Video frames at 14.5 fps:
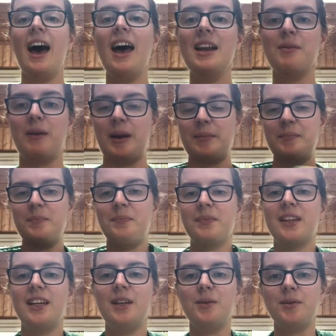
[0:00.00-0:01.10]
Anyway,
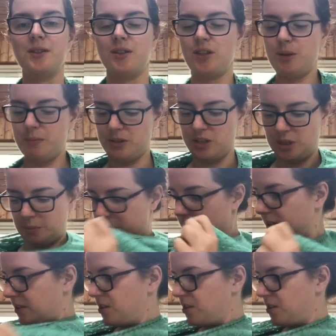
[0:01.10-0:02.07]
it was cheap.